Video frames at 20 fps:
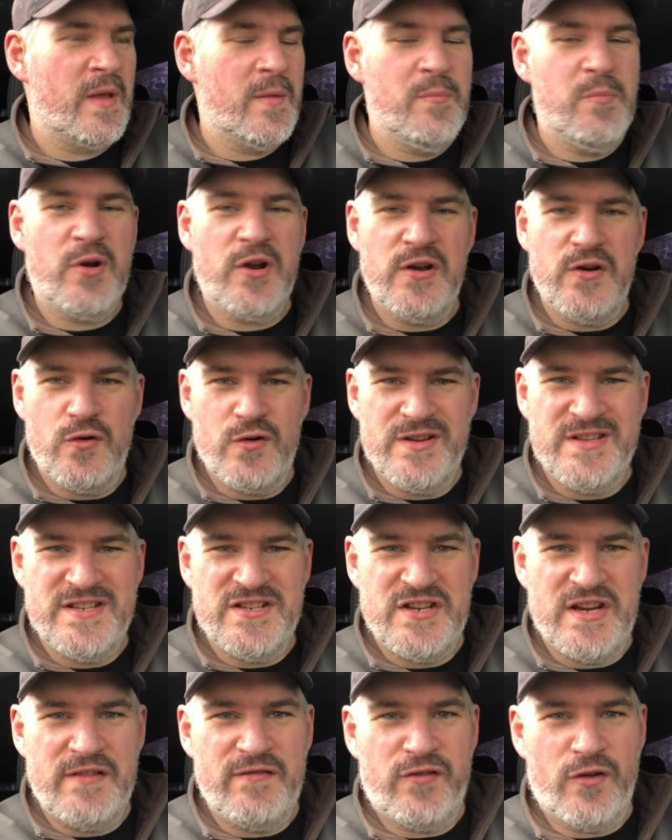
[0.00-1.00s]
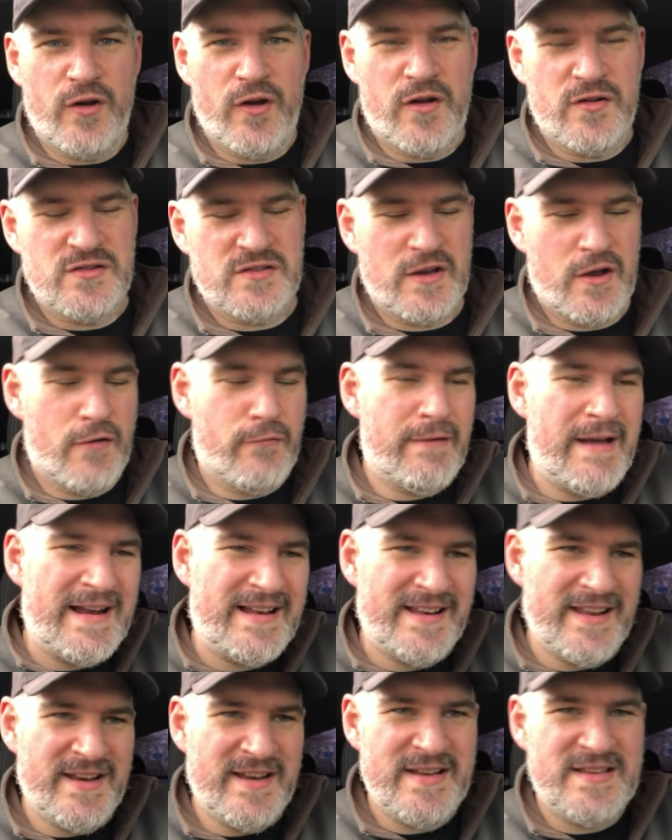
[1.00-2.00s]
put a noisy jig fly on, so it got a
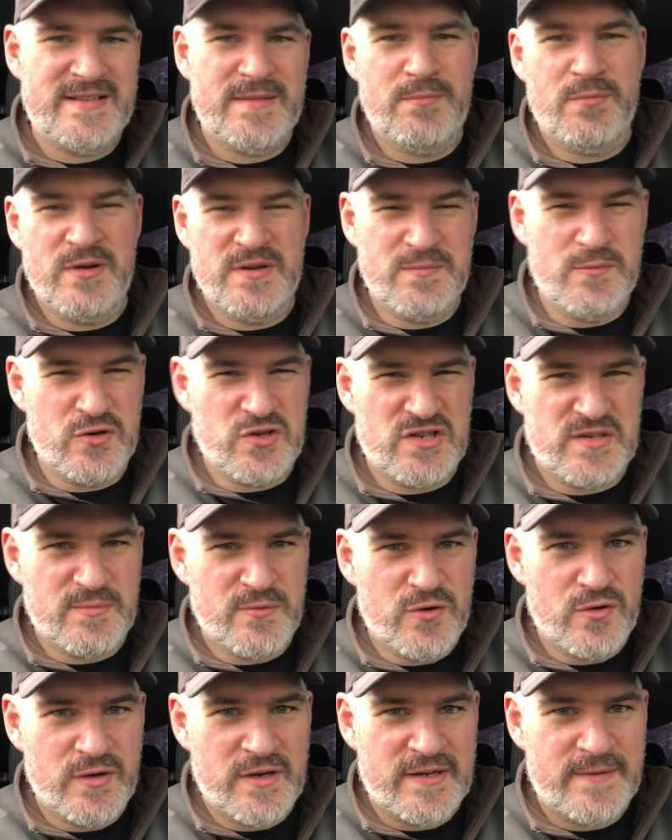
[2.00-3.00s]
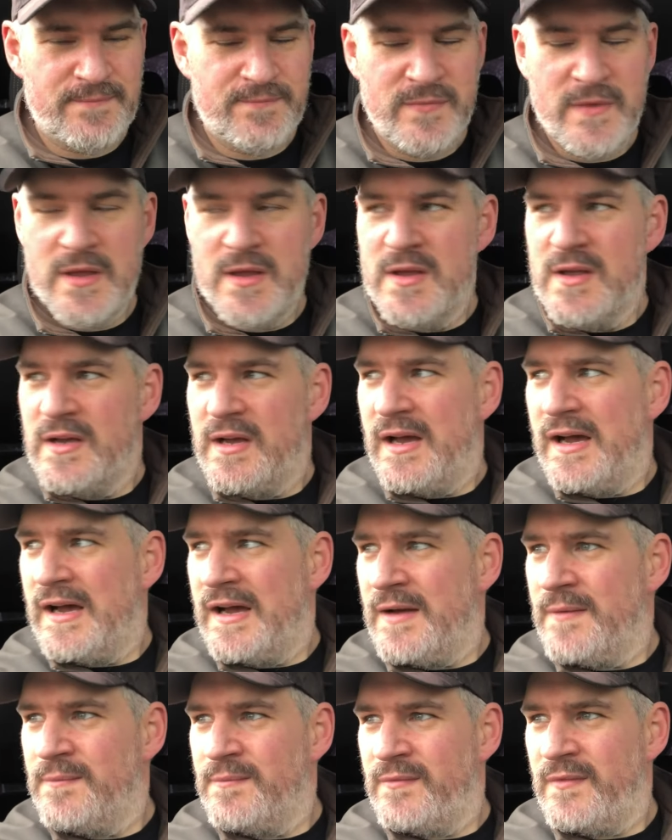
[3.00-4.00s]
rattle in it, but it's much smaller,
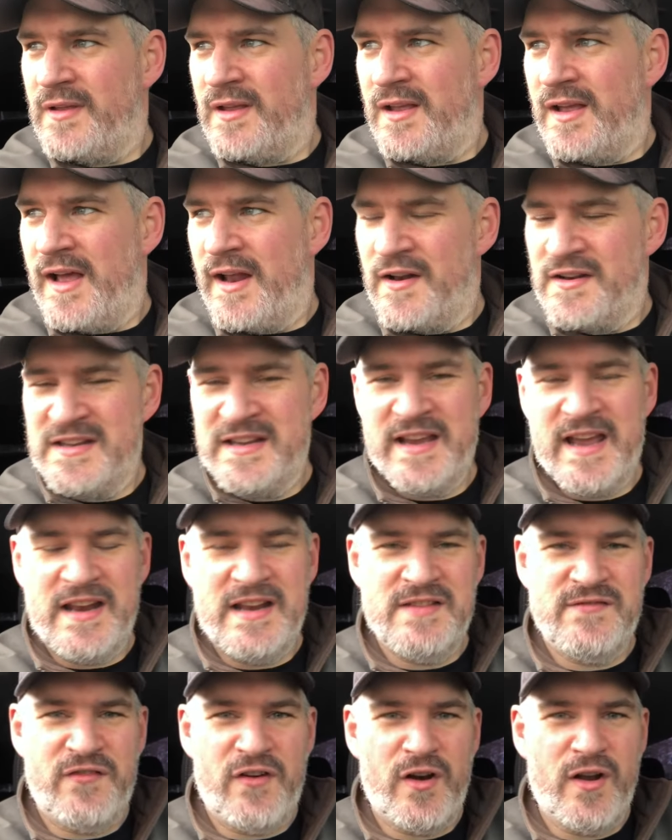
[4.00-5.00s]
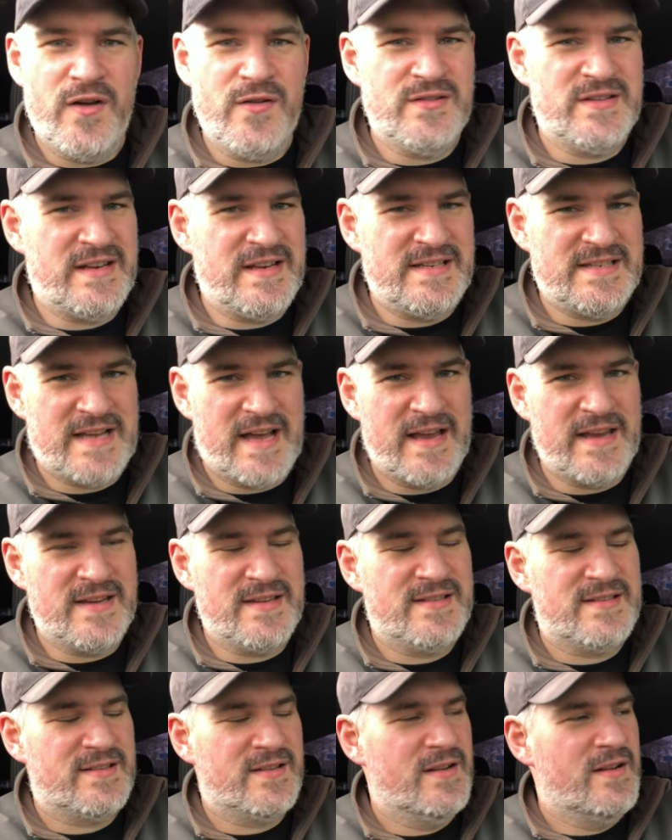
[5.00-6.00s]
and I didn't get any follows, any
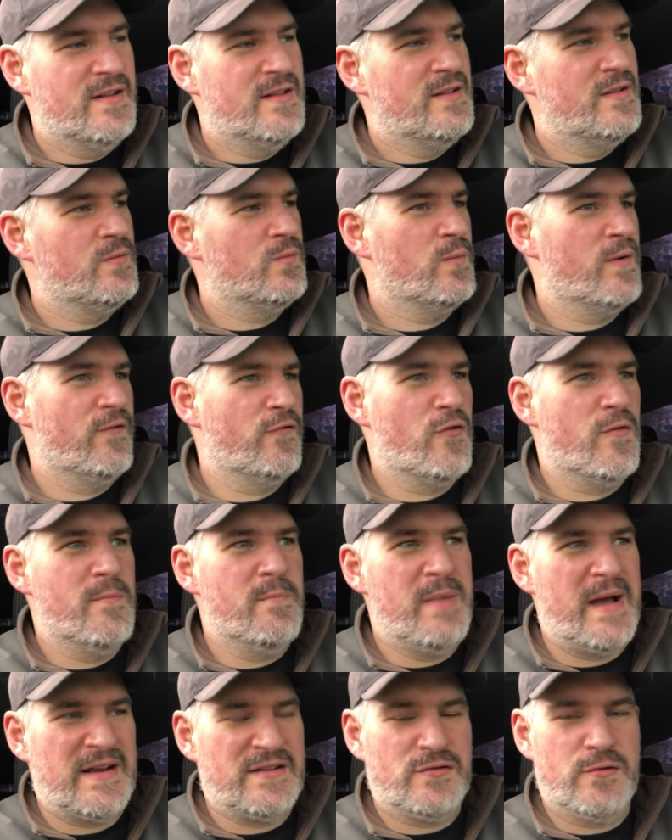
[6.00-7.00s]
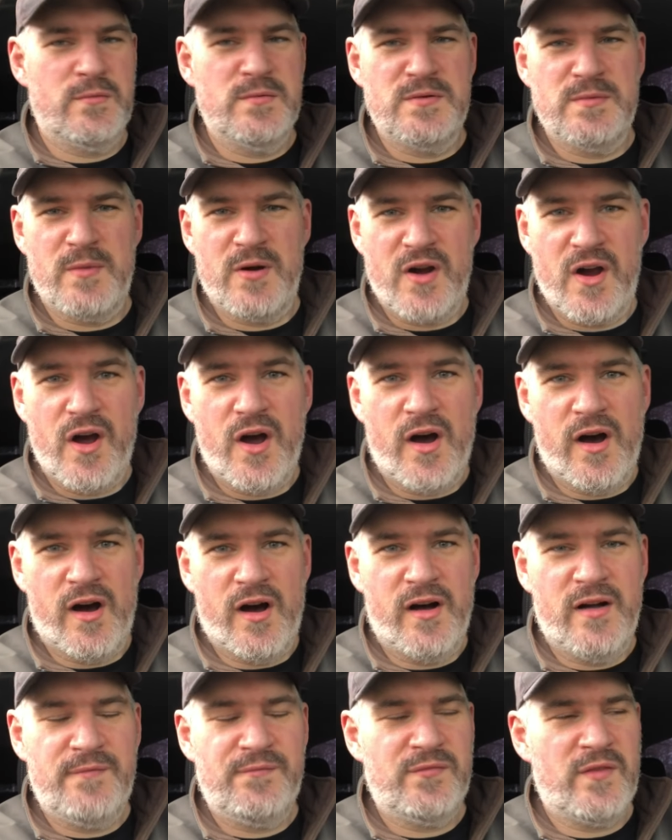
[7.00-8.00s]
takes. When I've come back to come to my
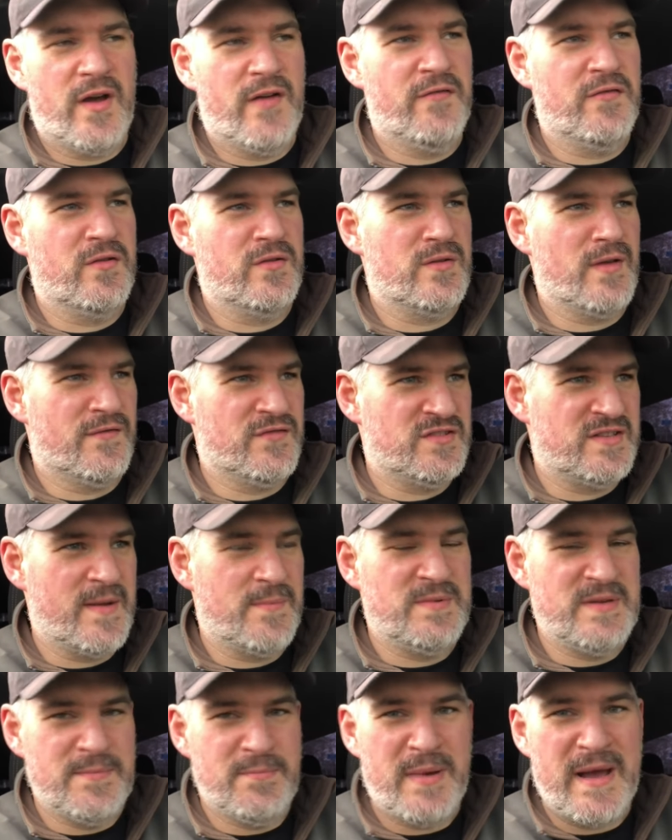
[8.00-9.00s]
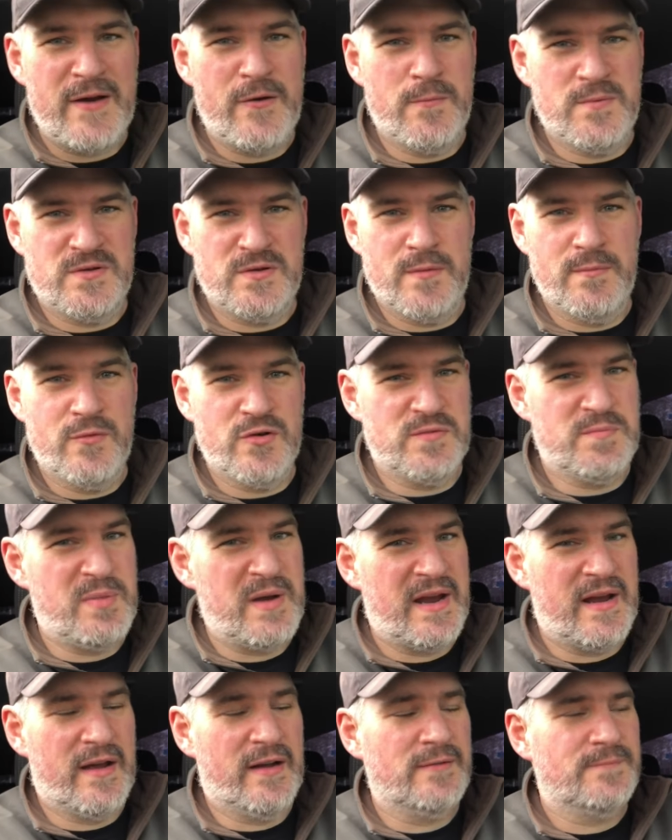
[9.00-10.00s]
car, I've stepped it back up to a much
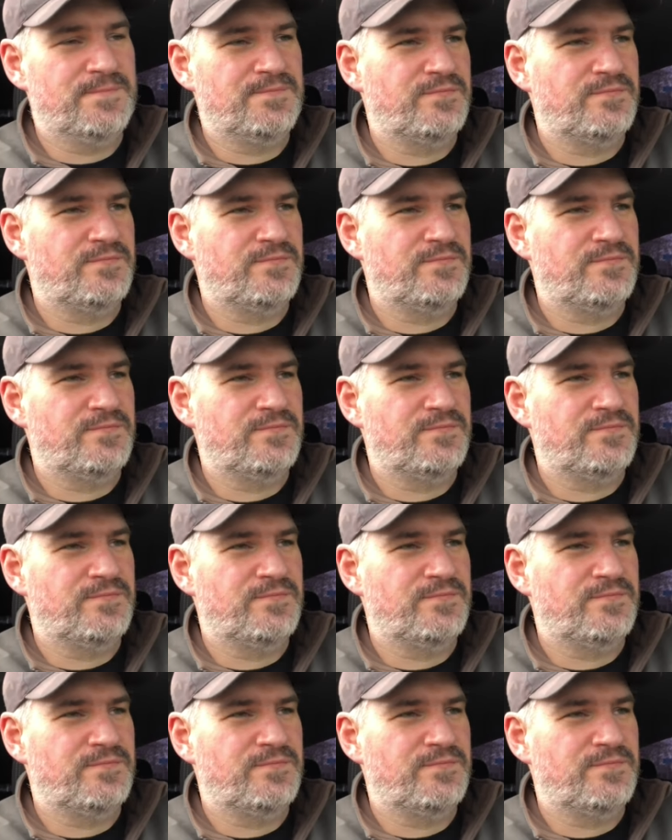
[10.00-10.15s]
bigger,